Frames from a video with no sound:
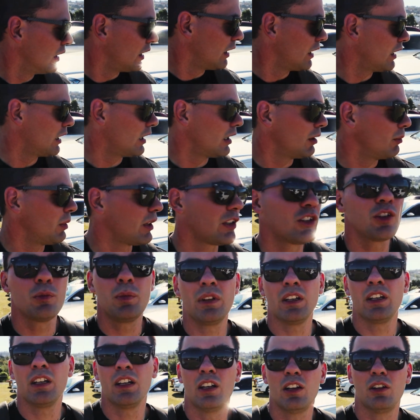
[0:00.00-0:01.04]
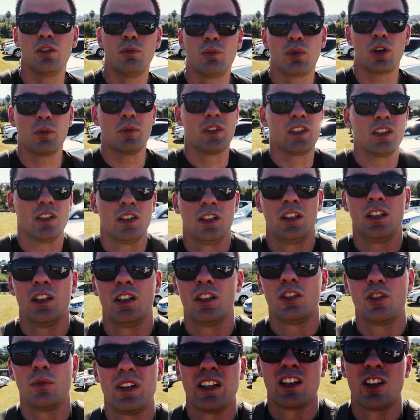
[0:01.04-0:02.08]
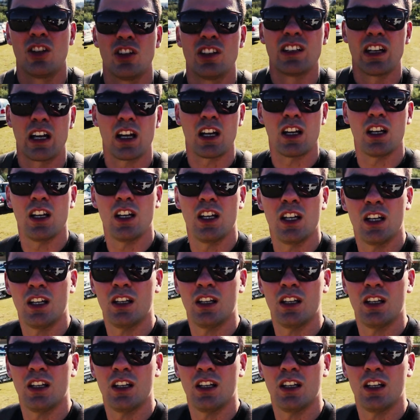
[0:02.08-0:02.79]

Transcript: But it should be promising to be a good day.